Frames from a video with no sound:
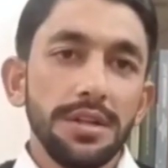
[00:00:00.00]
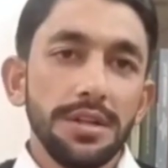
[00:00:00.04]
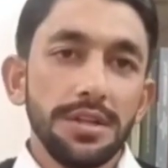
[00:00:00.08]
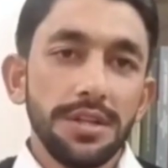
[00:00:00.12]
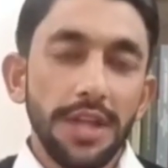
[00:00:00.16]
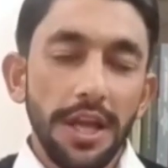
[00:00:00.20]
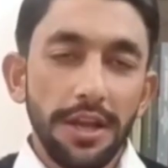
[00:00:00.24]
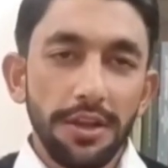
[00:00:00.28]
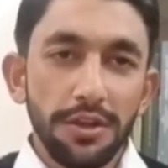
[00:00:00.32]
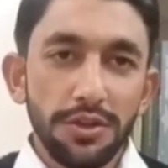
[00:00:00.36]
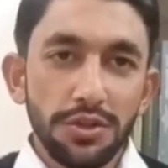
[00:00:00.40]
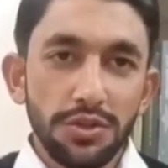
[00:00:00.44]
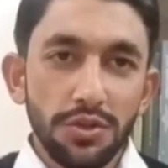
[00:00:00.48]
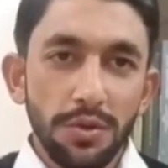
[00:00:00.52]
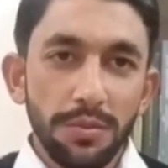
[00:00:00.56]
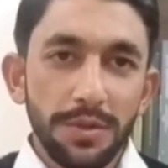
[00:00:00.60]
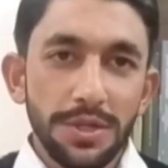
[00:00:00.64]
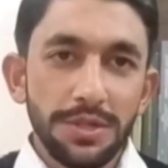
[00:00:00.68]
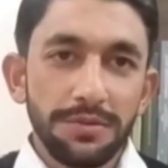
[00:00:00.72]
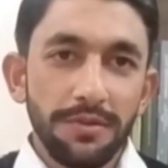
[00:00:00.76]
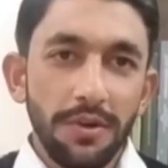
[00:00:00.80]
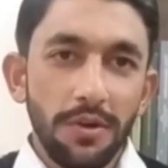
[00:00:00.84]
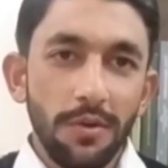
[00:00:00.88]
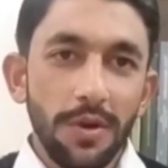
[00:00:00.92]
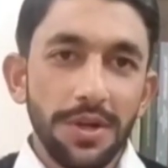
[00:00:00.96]
Thank you so much
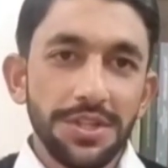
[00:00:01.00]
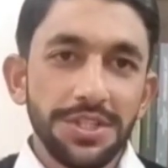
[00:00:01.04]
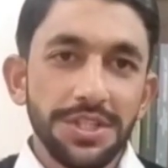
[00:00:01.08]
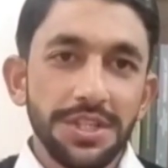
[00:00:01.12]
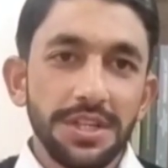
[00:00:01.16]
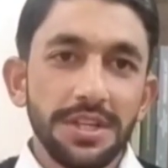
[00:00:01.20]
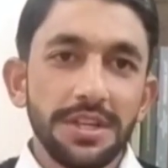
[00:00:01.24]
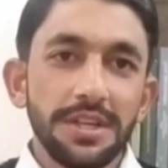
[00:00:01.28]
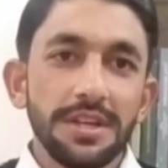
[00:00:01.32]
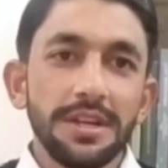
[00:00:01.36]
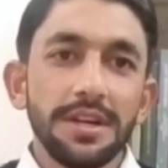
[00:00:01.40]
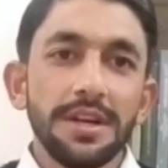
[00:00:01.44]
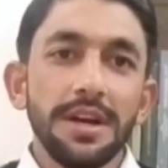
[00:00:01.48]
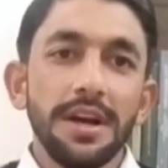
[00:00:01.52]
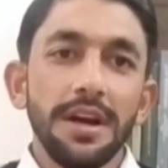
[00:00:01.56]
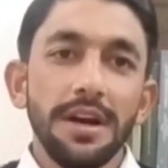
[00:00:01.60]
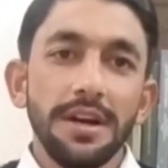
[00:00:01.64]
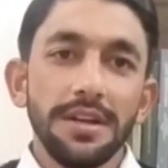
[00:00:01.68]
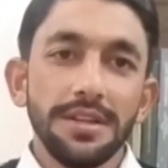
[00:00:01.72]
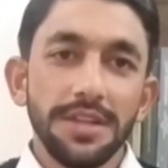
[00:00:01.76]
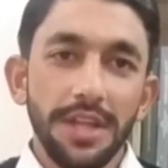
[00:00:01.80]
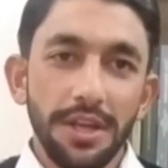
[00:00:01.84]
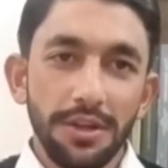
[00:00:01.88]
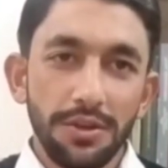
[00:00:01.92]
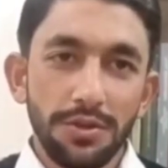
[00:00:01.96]
for watching.
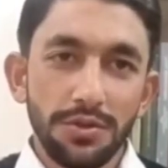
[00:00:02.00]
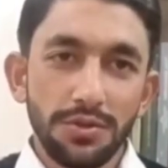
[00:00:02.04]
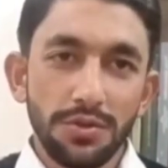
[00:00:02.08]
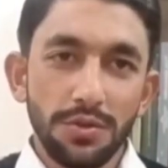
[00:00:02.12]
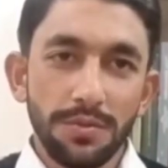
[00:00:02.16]
Thank you so